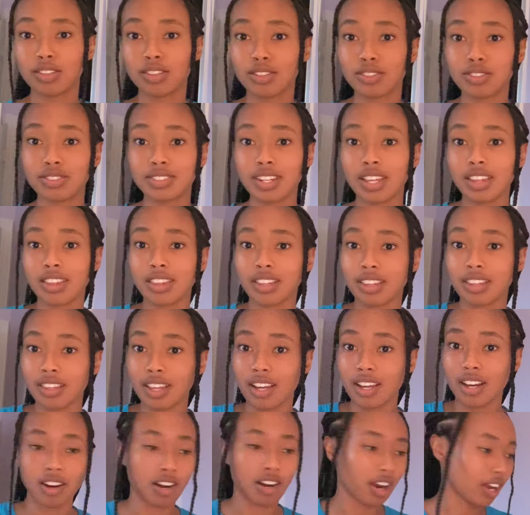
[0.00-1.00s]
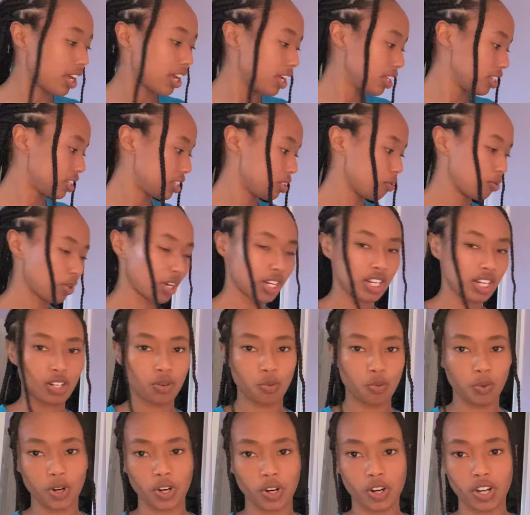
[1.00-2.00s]
There's nothing there. I can't see what I need to
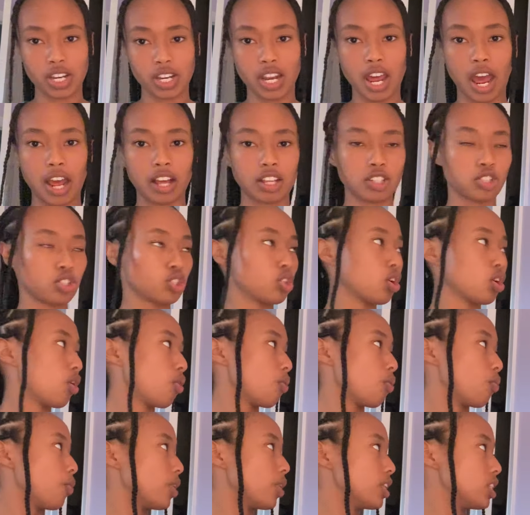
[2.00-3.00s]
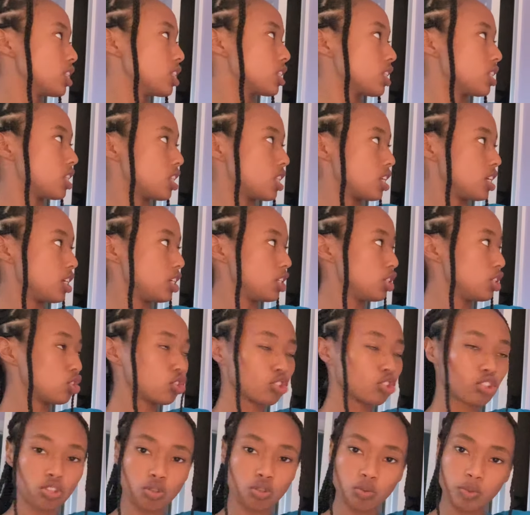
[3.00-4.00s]
work on next. So once these
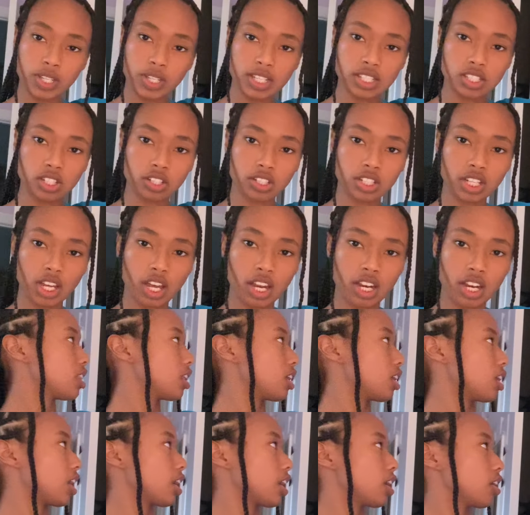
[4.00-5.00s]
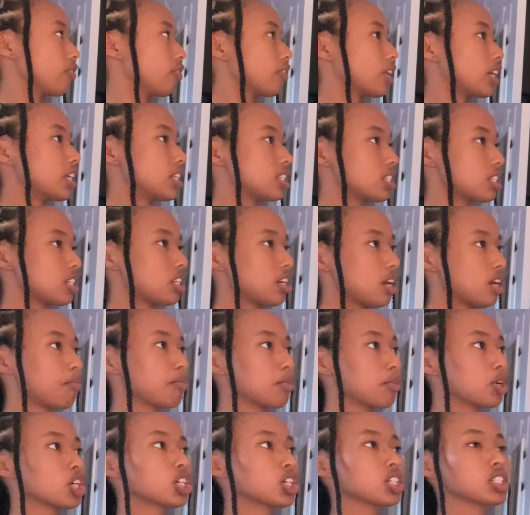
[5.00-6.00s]
two weeks are done, then I erase the
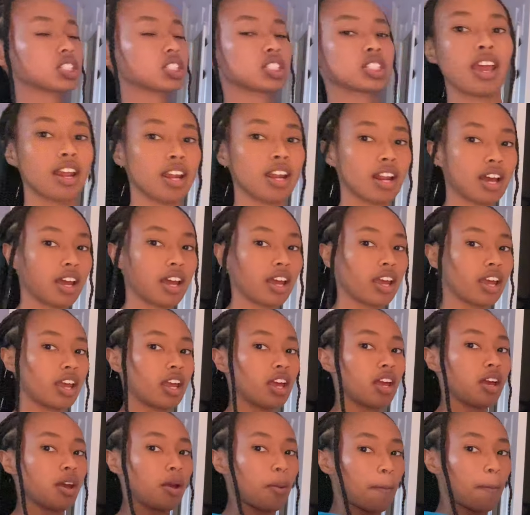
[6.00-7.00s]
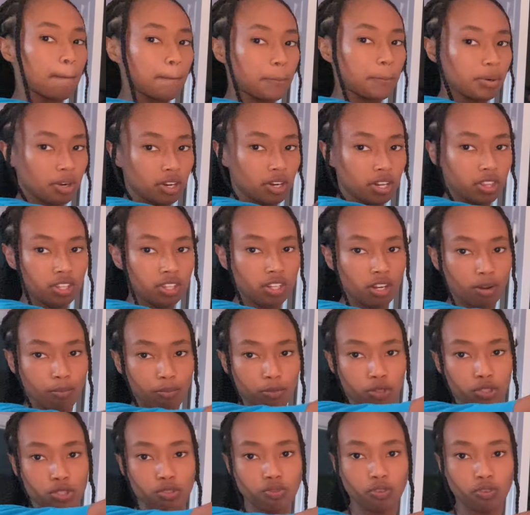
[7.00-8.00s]
numbers and I put in the
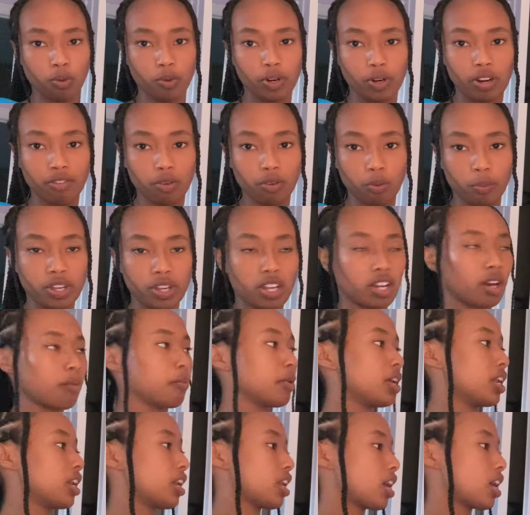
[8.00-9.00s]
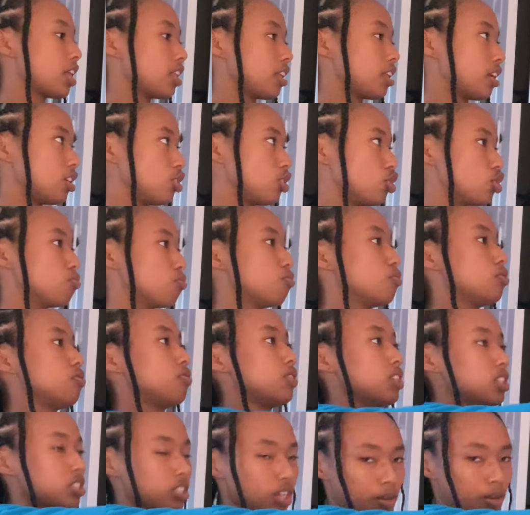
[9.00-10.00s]
numbers for whatever week I'm in, and then I just move
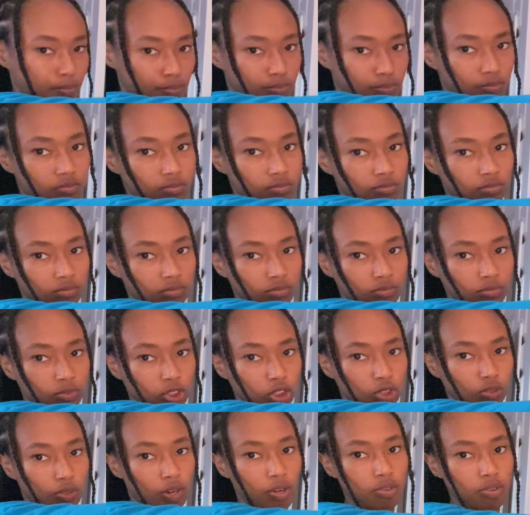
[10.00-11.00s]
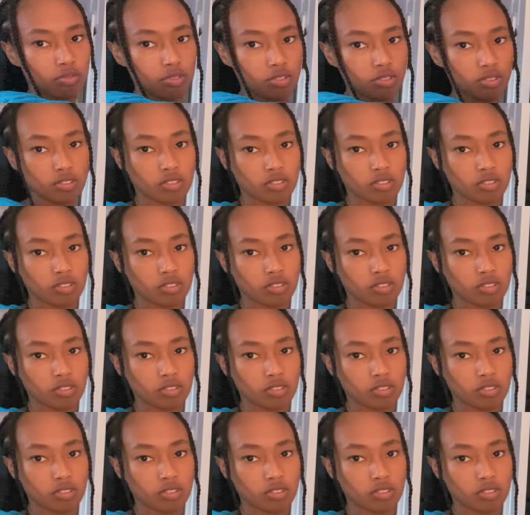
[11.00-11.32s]
these up two rows.